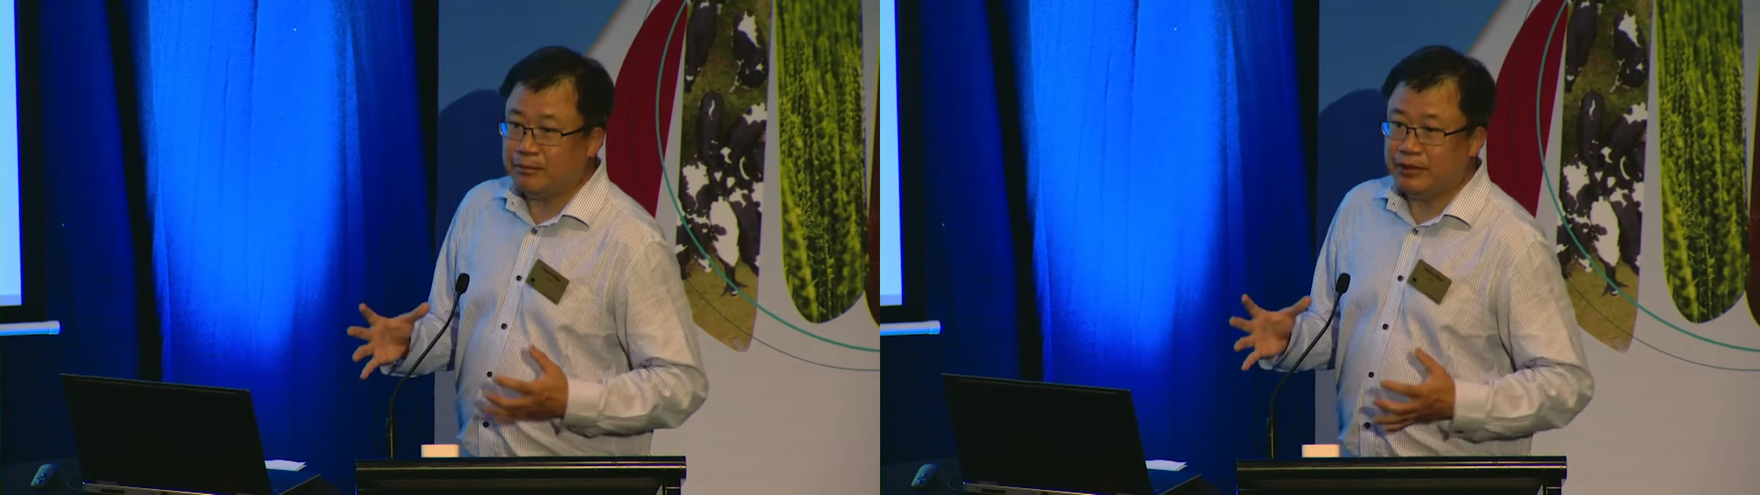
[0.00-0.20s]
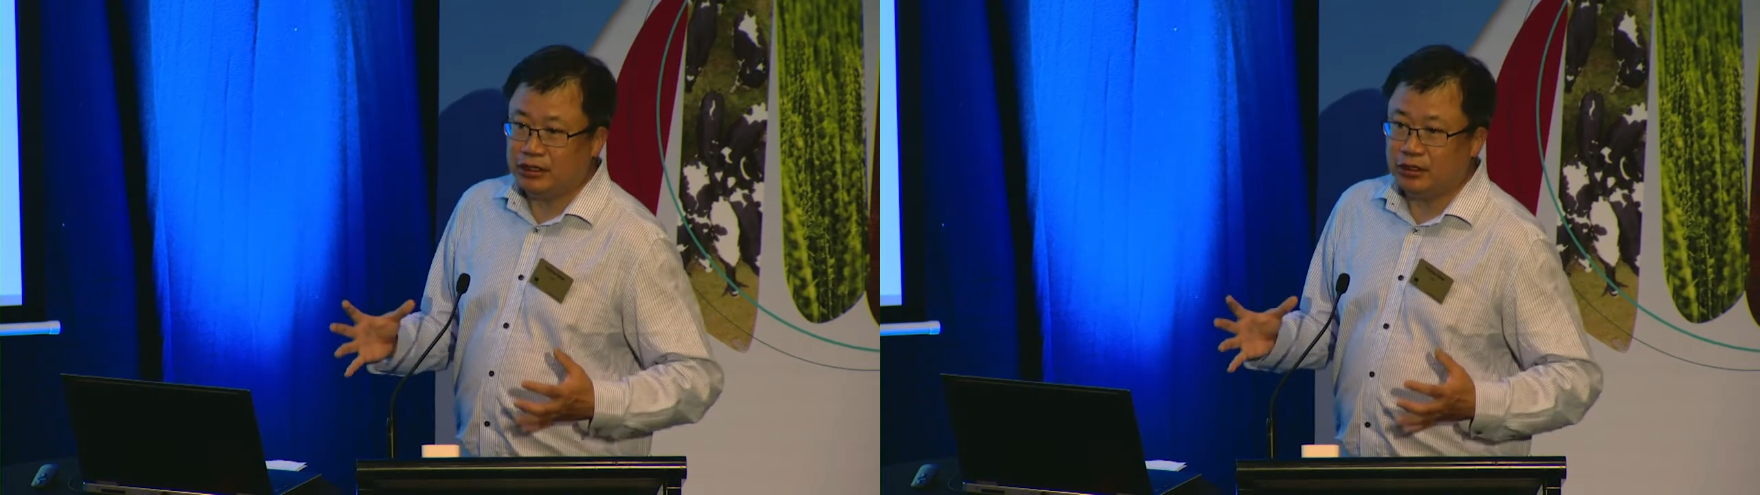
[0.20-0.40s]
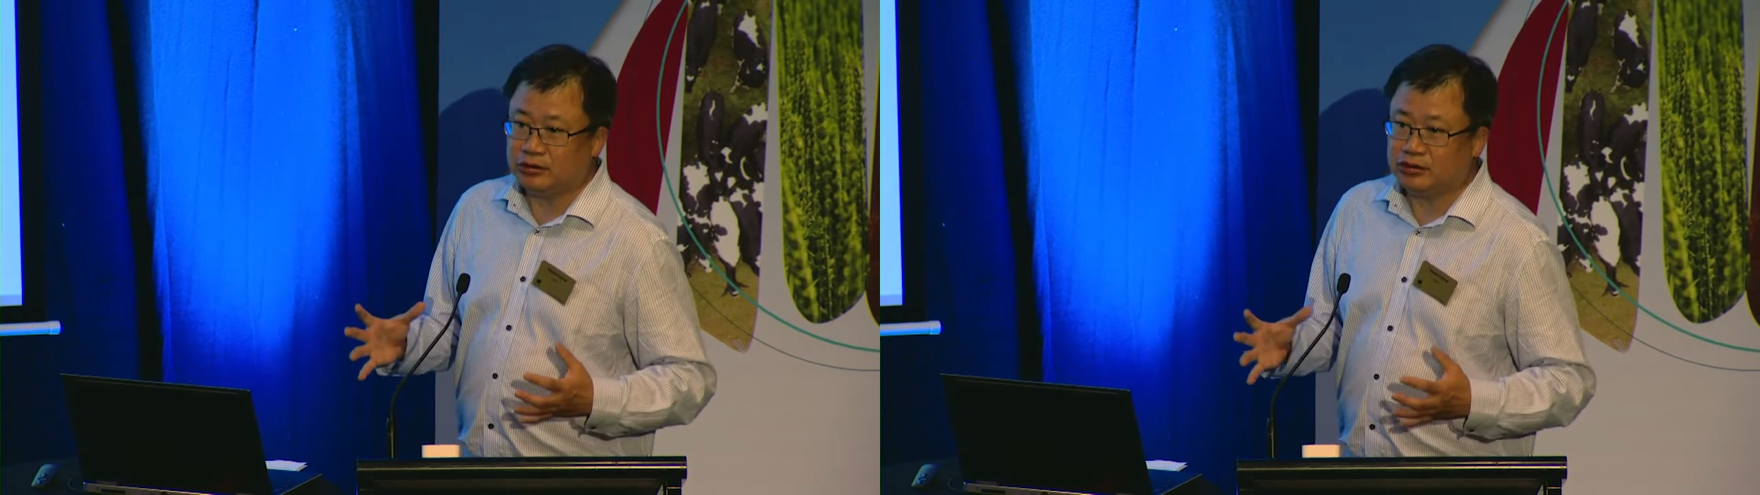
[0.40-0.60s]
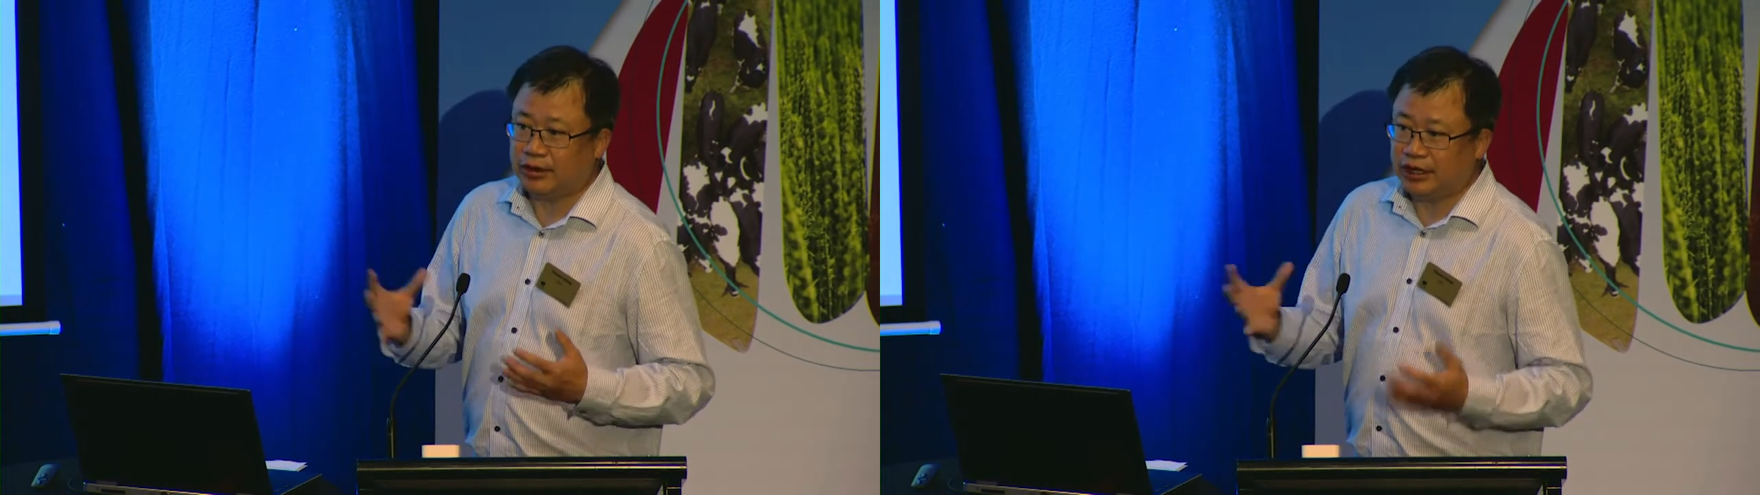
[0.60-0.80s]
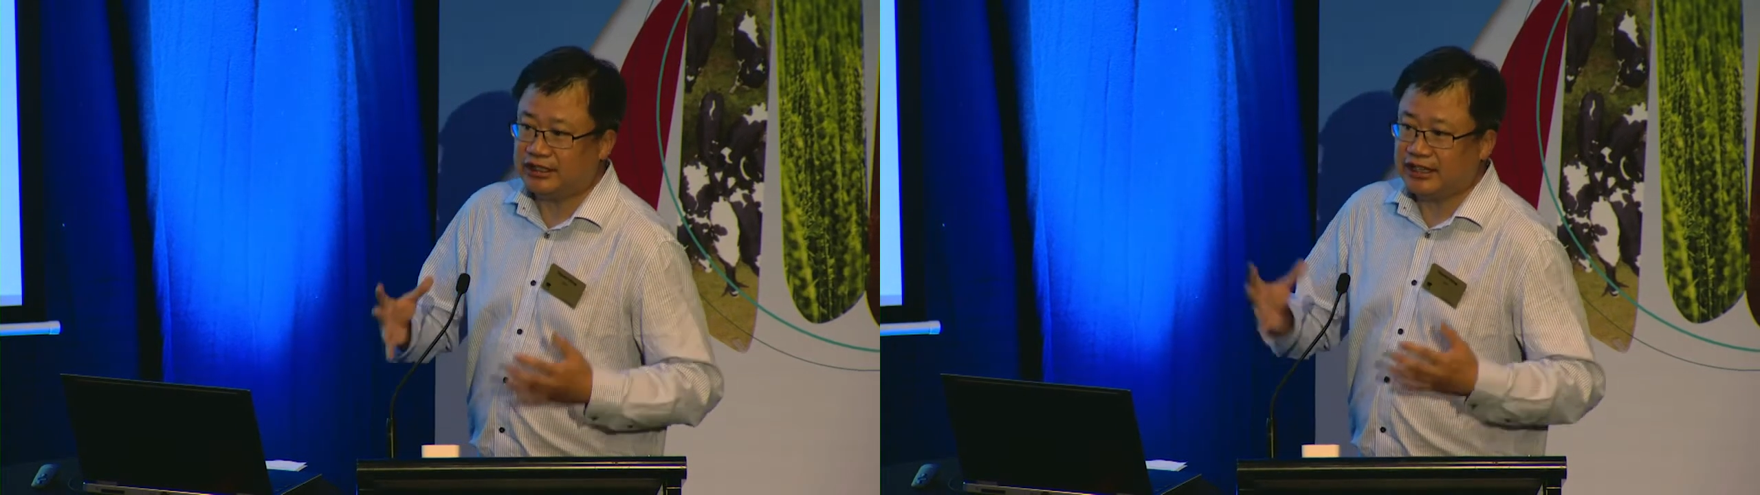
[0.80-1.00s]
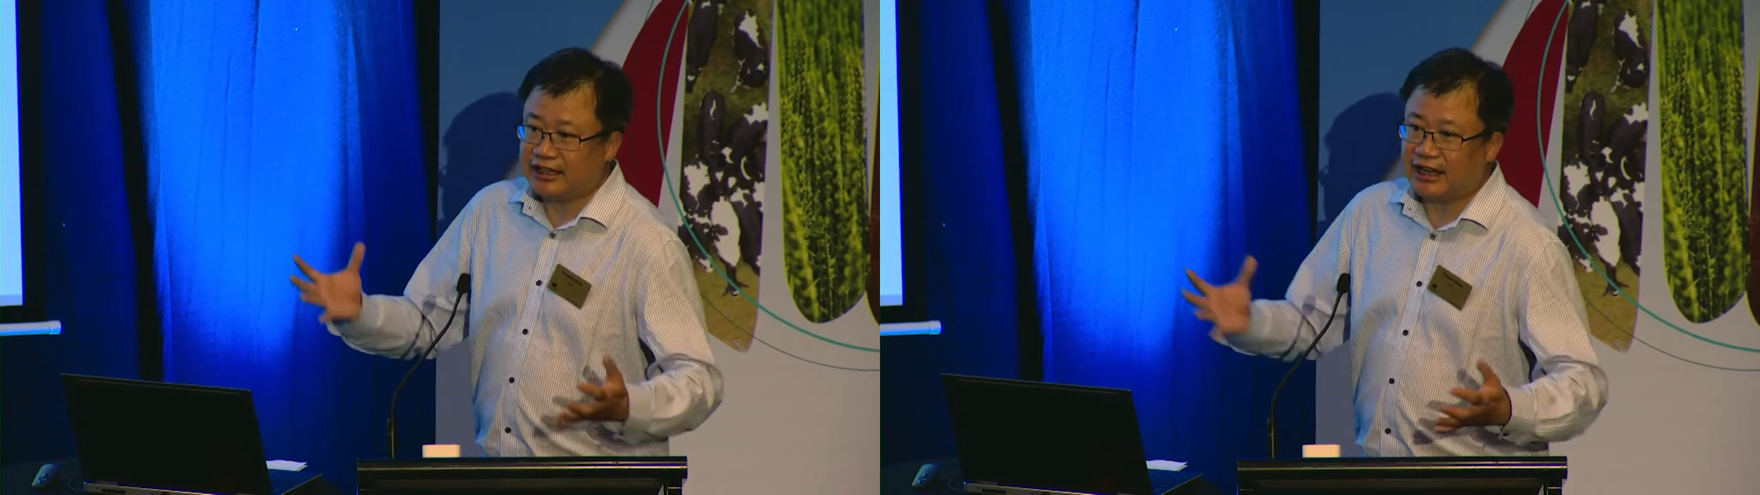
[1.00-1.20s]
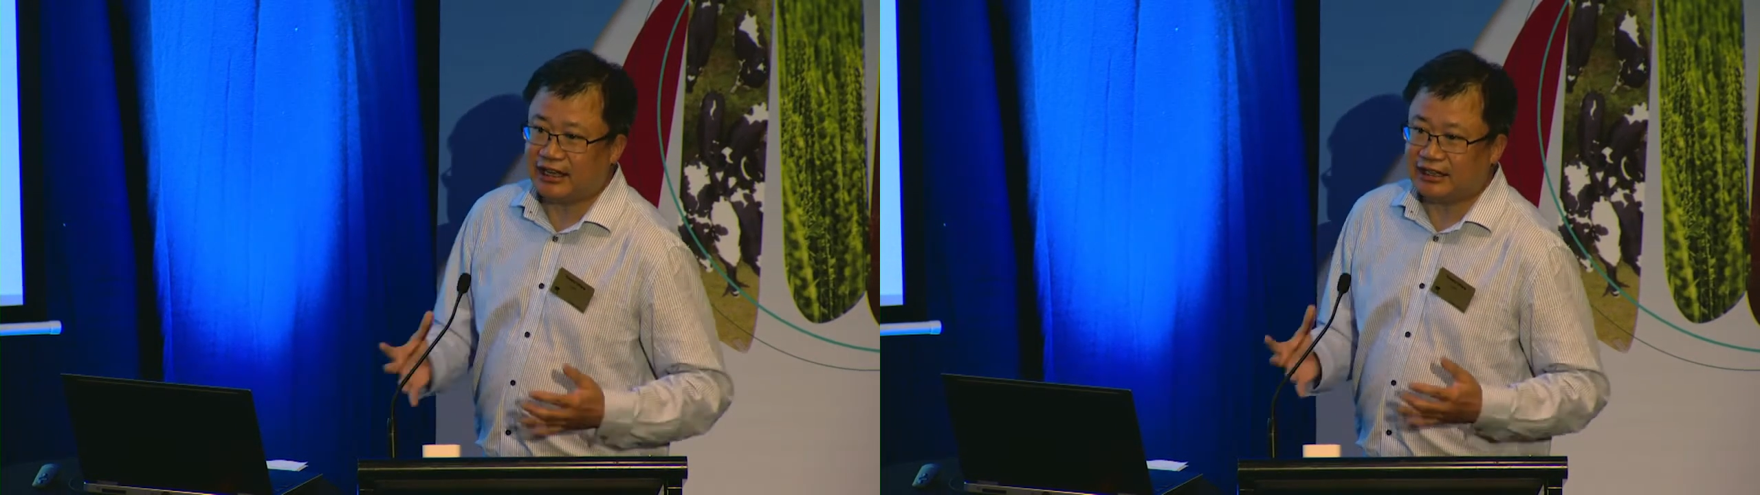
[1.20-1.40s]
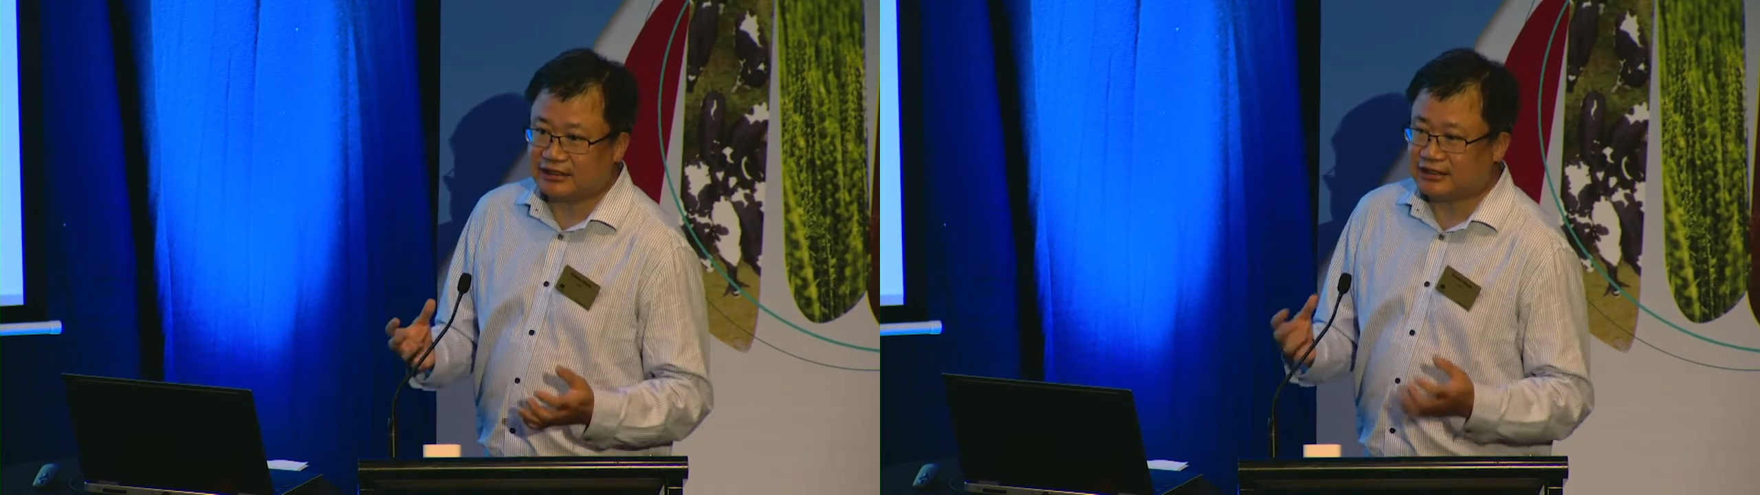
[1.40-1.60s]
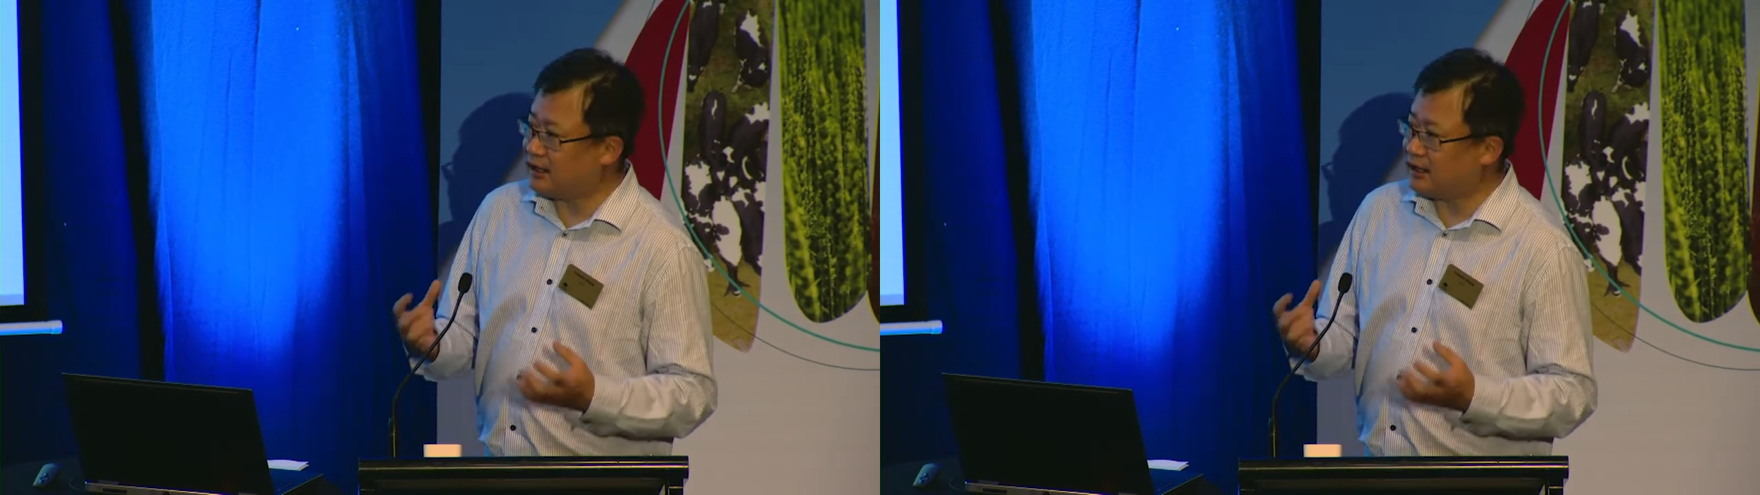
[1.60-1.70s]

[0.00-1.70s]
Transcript: being used to actually enhance